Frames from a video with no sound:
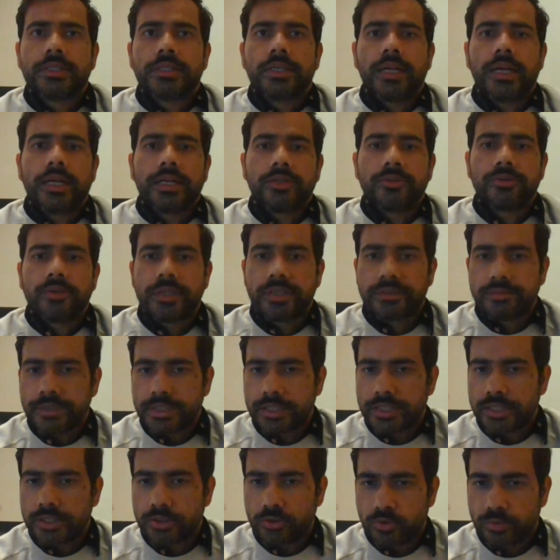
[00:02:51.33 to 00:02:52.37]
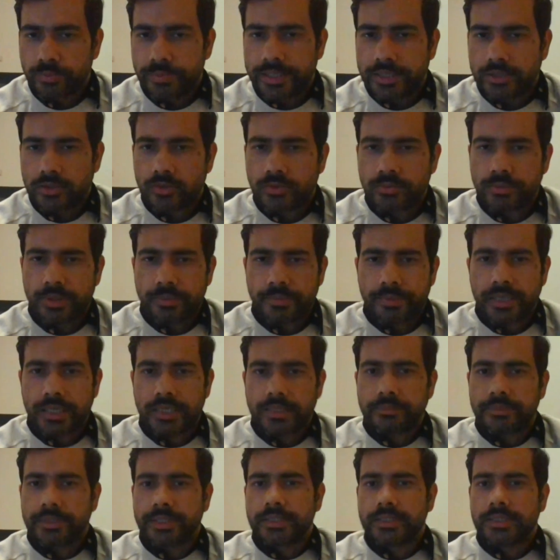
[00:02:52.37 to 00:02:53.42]
and you are living in a two-bedroom
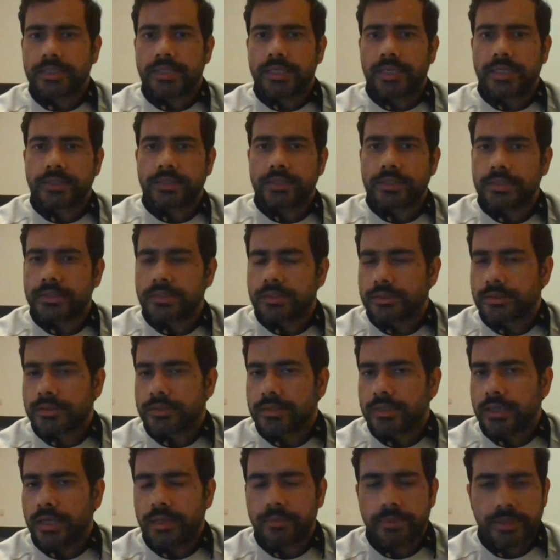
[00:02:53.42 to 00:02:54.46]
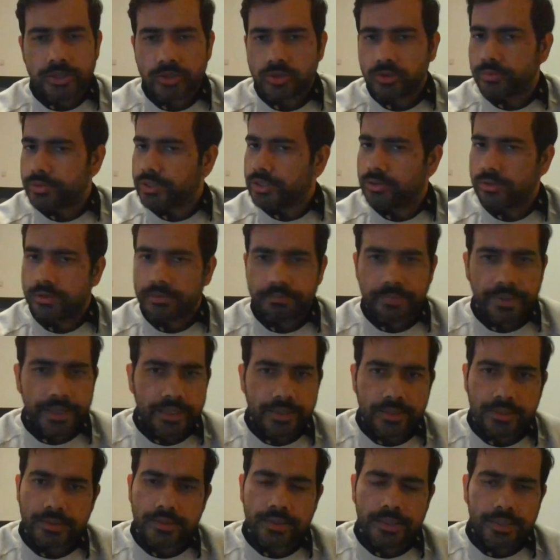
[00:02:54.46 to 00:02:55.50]
apartment, I think, I'm assuming you are
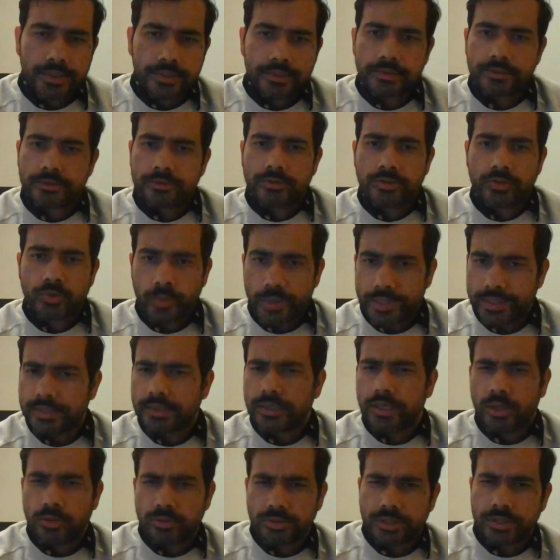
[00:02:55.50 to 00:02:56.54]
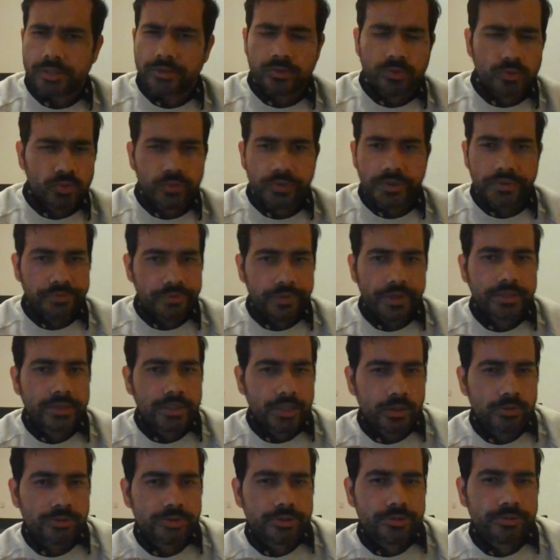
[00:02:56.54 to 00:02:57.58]
paying like 20,000 to
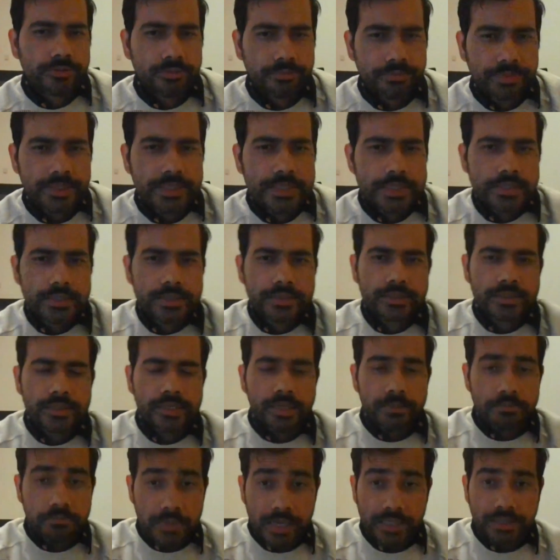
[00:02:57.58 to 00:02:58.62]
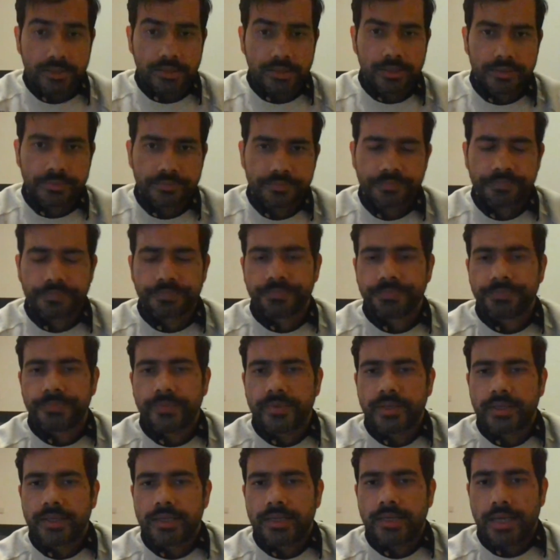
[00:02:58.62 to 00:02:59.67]
25,000 rupees a month
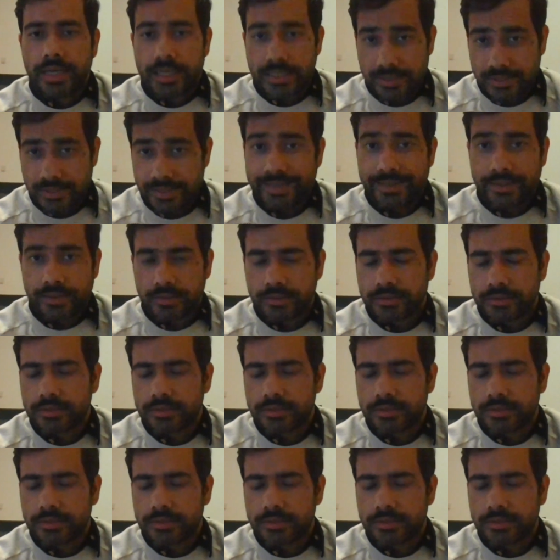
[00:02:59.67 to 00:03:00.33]
as rent.